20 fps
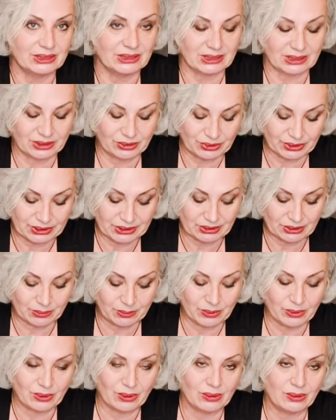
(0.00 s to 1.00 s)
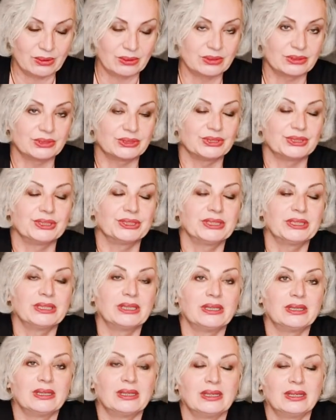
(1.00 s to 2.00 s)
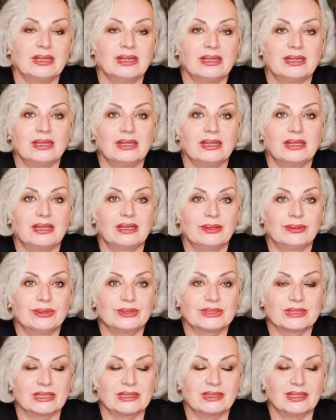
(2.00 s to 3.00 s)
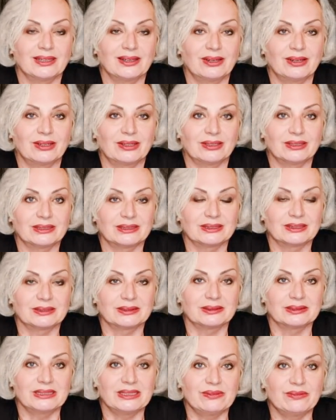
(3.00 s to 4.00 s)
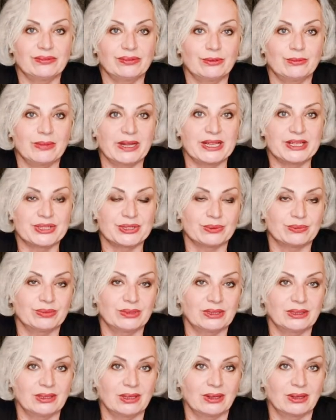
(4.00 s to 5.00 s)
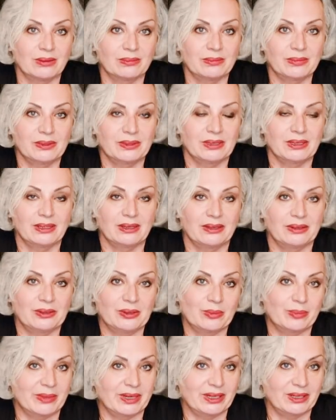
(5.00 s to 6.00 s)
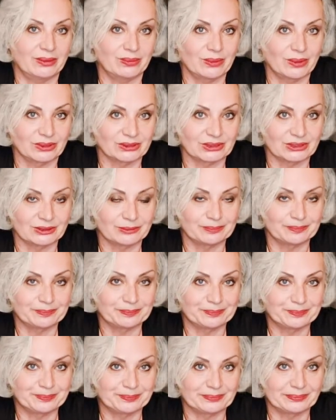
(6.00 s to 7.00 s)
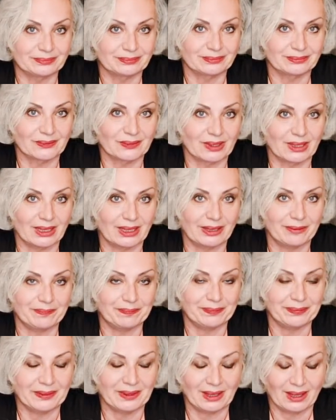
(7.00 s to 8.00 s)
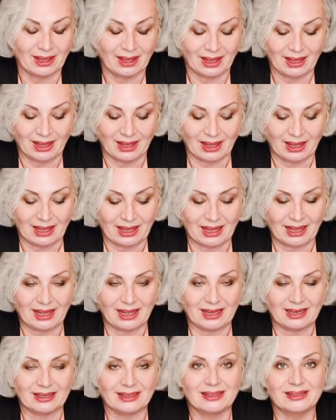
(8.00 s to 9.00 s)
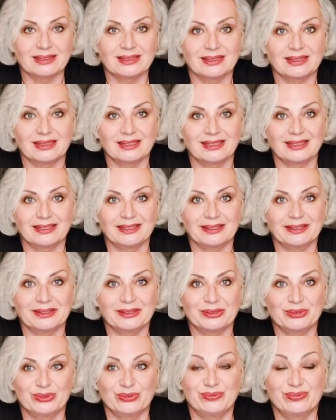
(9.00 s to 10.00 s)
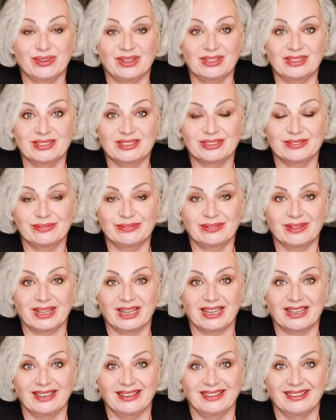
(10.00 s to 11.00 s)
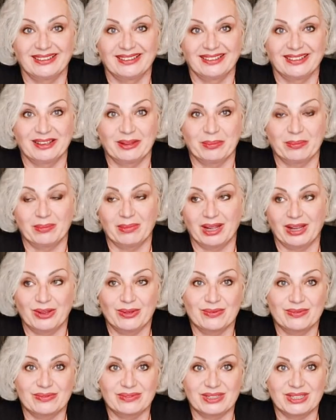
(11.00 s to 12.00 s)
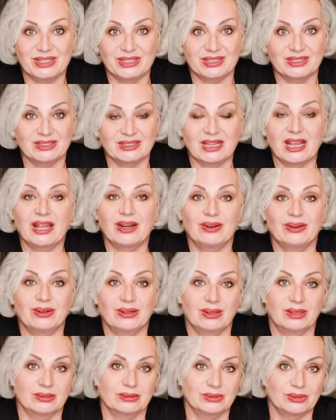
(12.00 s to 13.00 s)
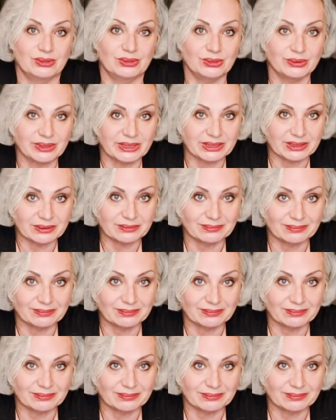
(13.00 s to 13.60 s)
the crystal ball or she uh, looks at the cards. The information will come no matter what. Okay? And uh, to falsify my own visions, I don't know how to do it.